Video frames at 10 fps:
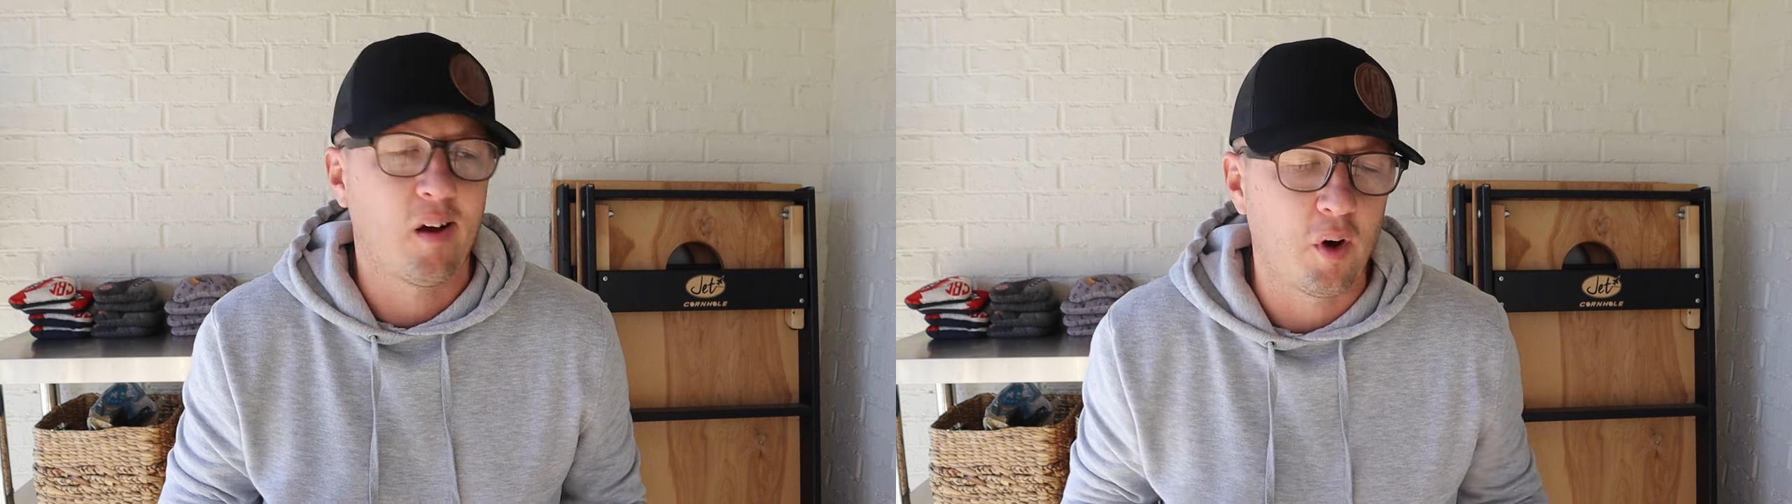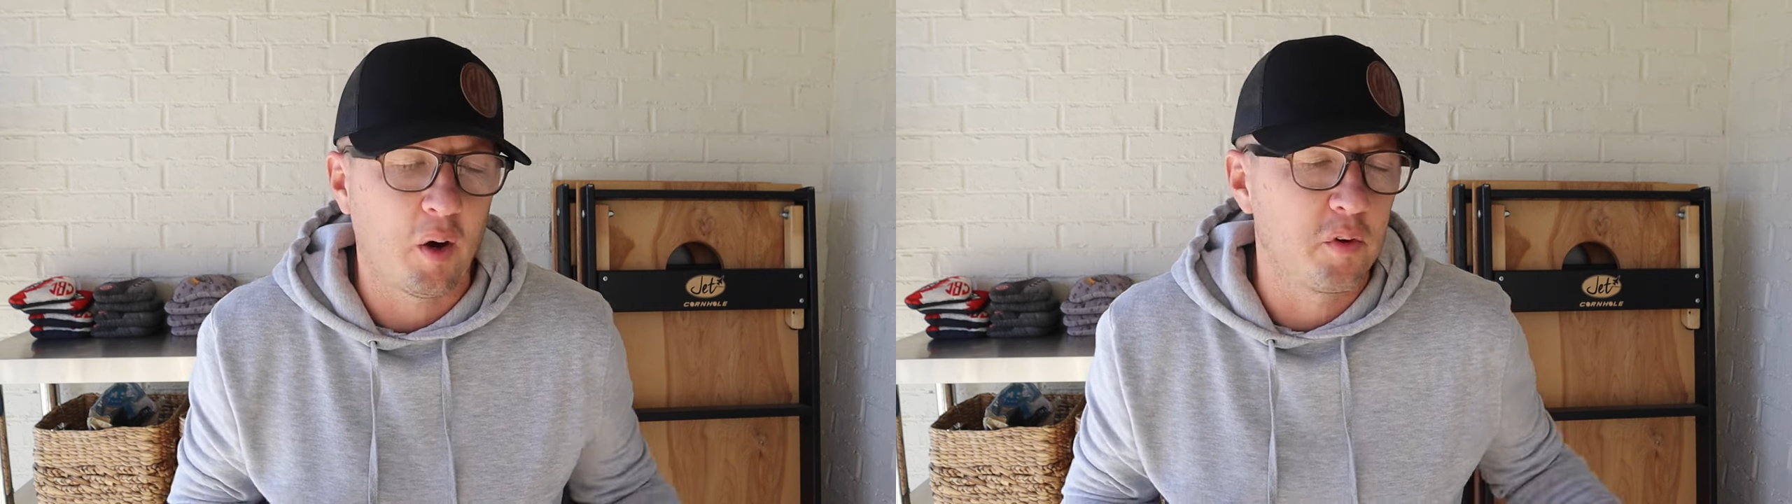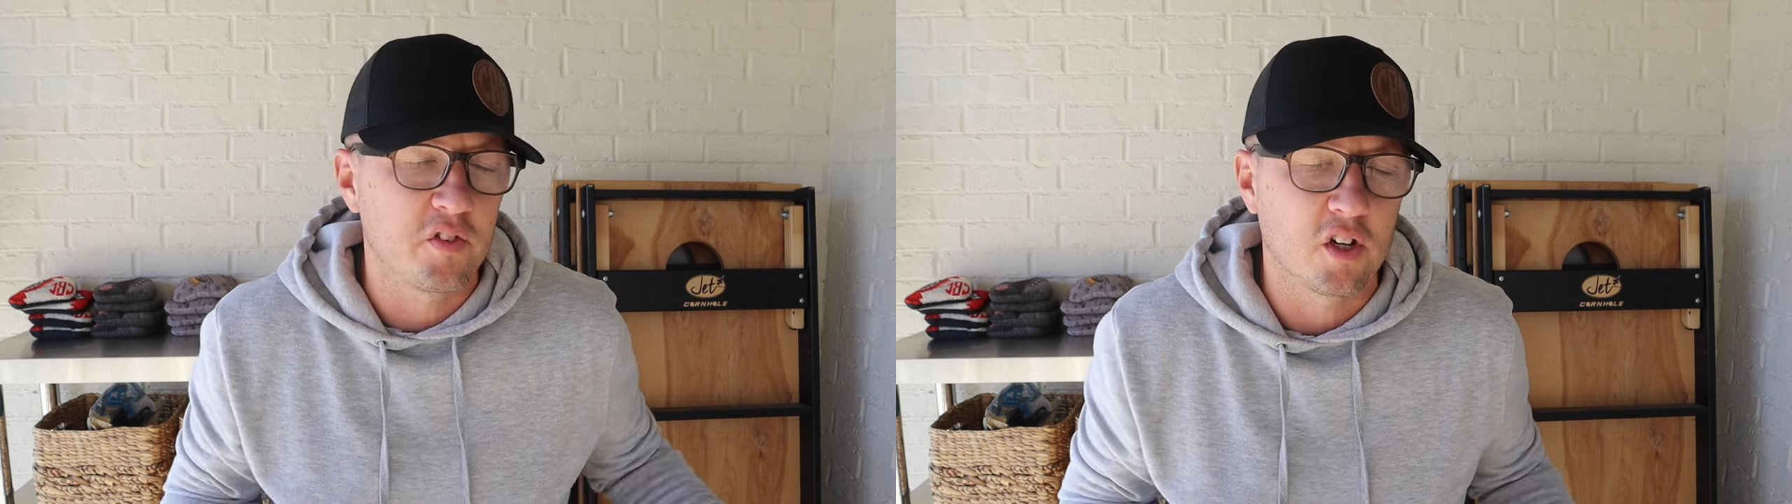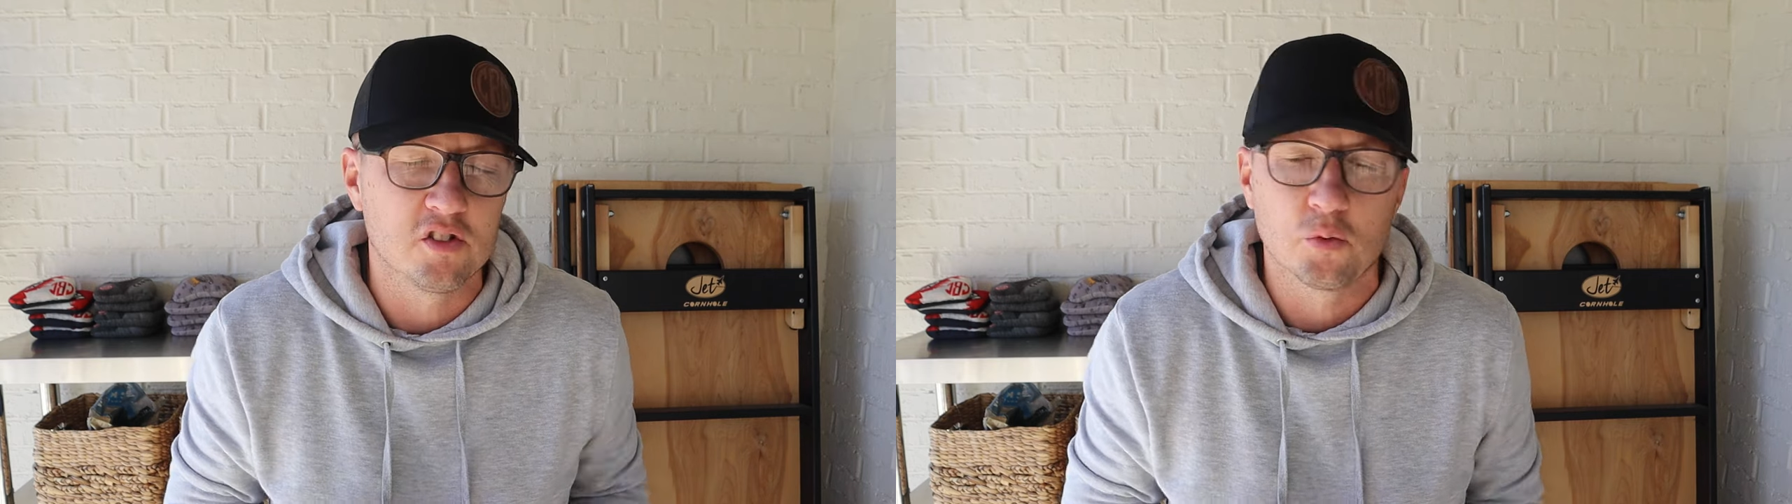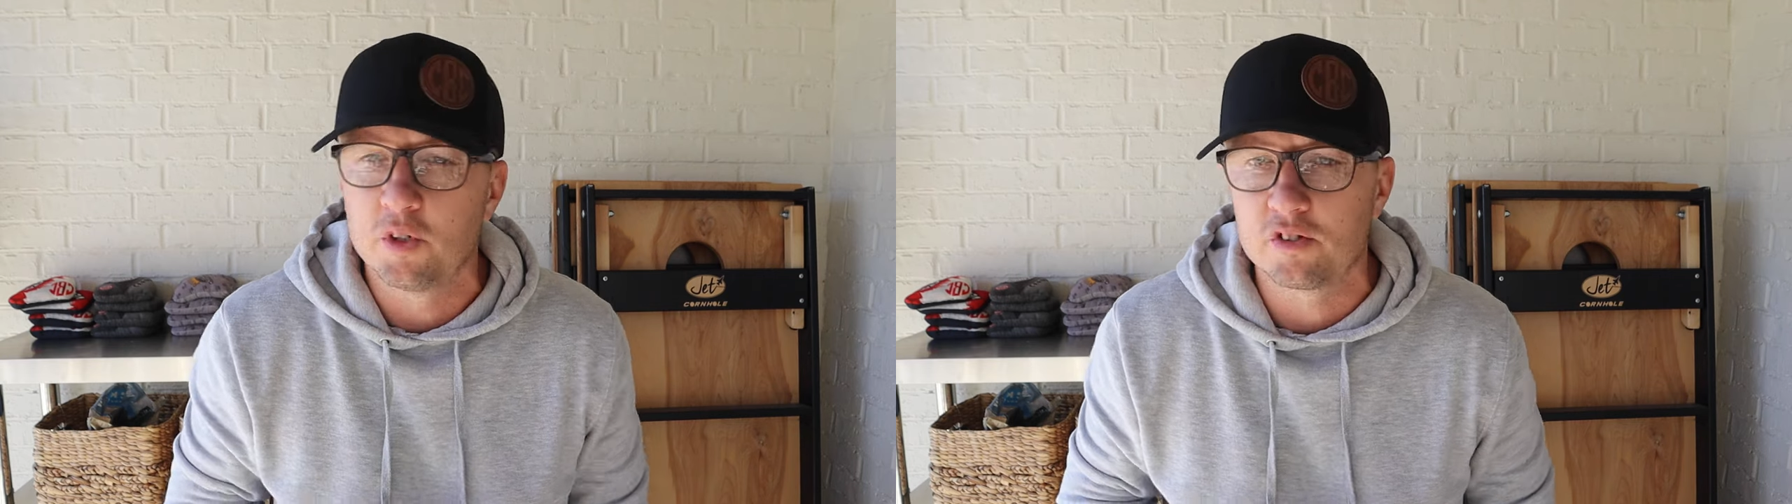I wouldn't even call
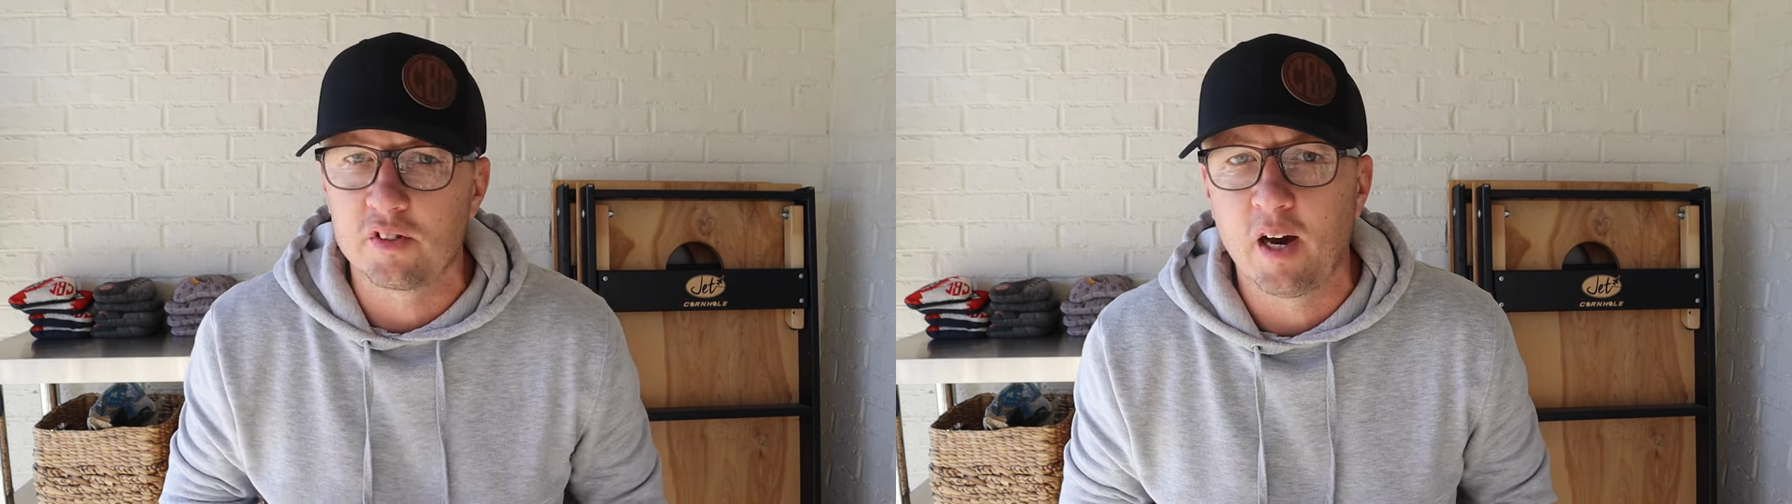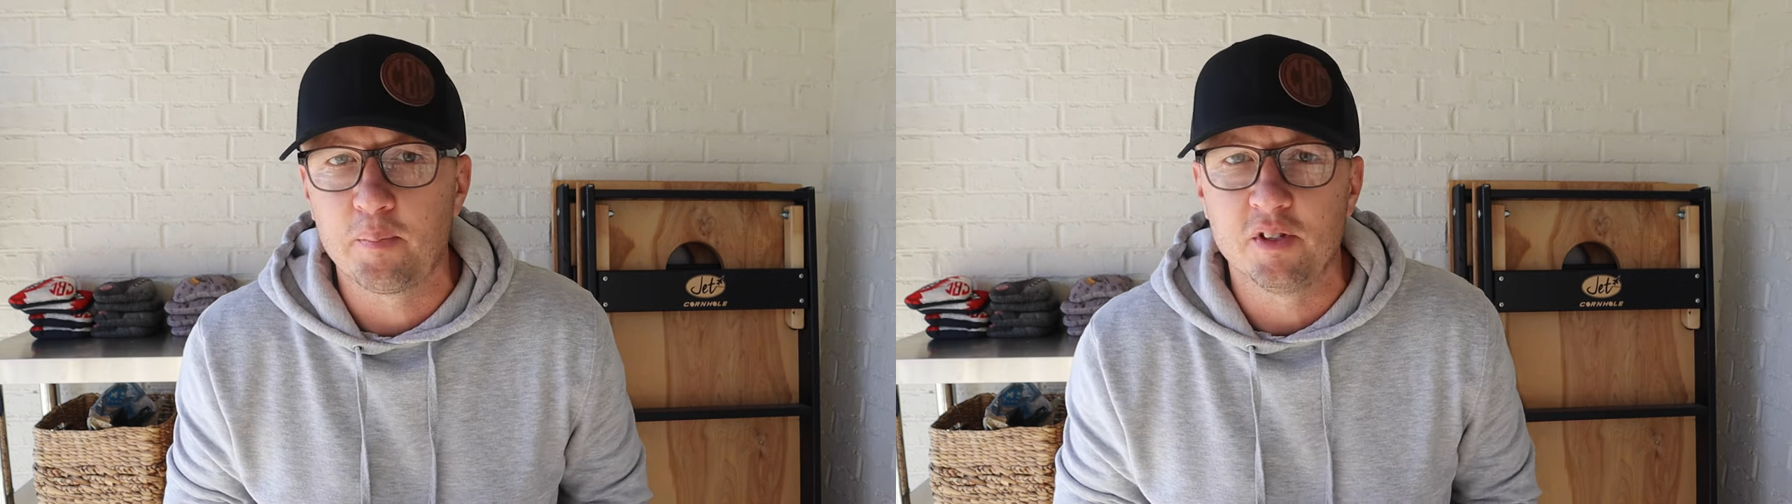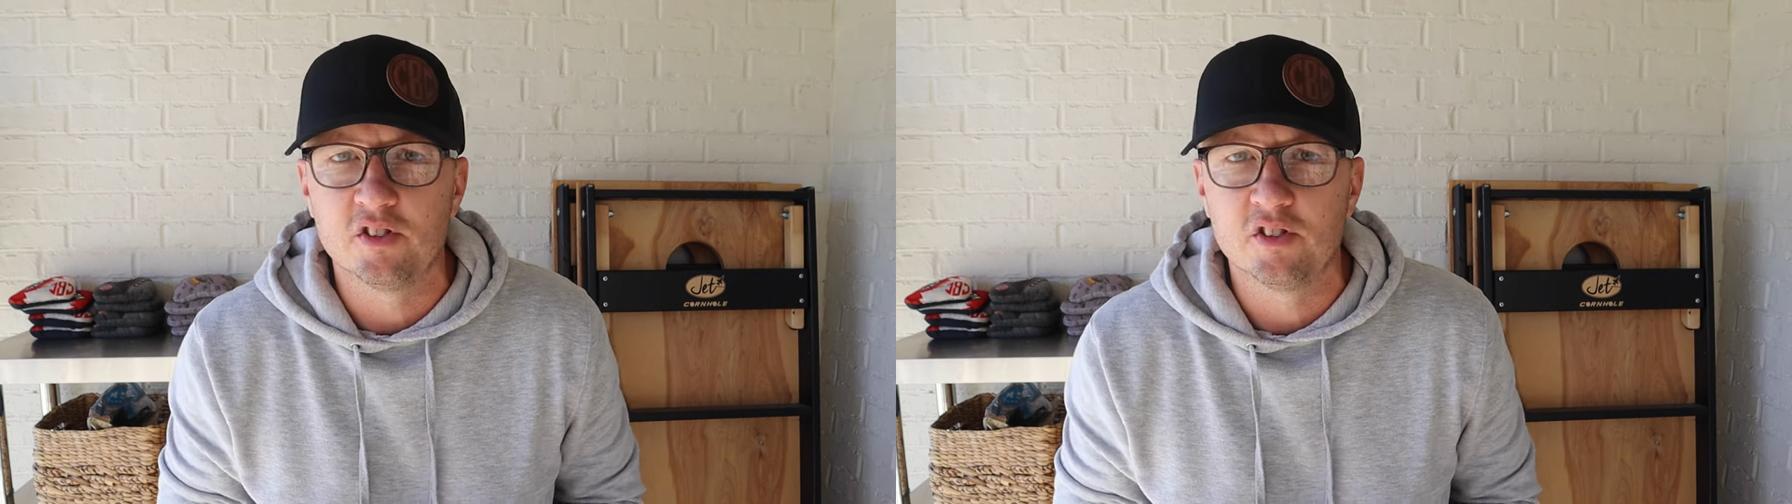these a Wizard copy.